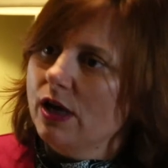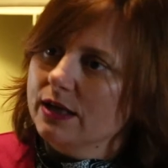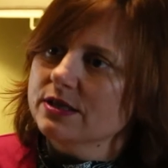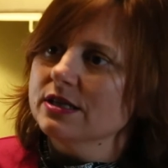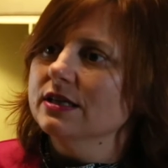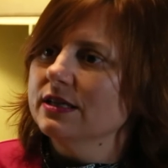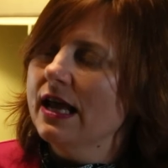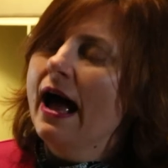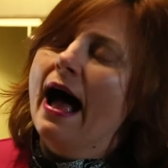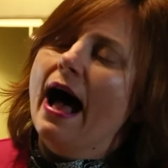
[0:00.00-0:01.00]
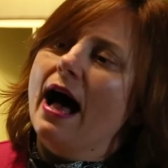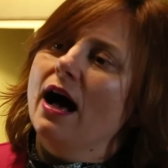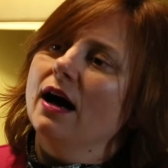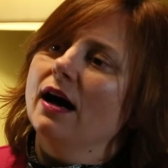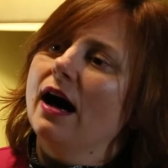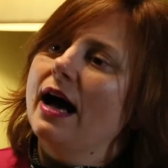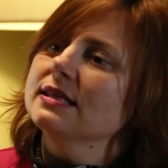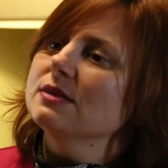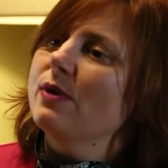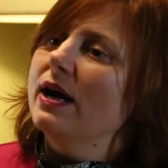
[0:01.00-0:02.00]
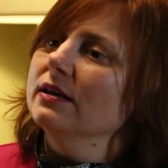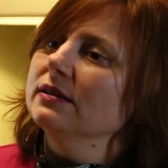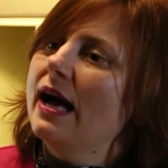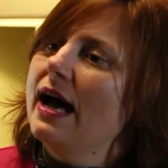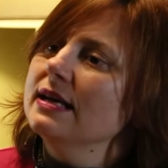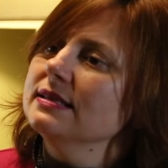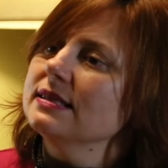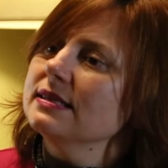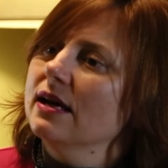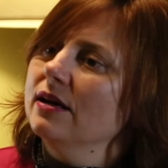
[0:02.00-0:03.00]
London, as well as